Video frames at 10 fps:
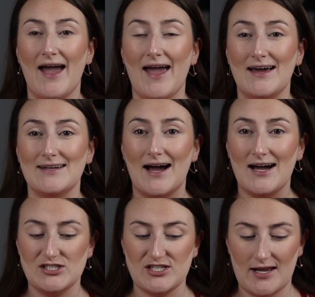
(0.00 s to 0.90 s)
and
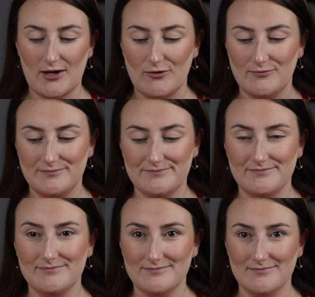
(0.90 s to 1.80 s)
eyeshadow.
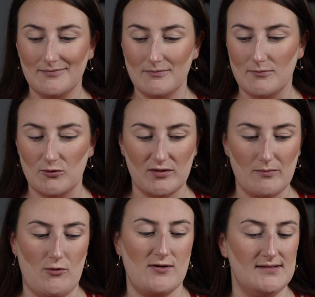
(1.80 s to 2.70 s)
Most
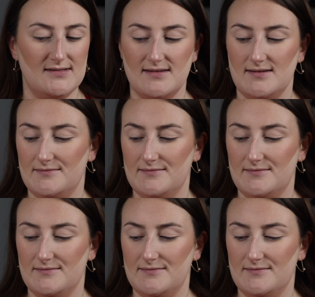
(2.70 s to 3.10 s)
important.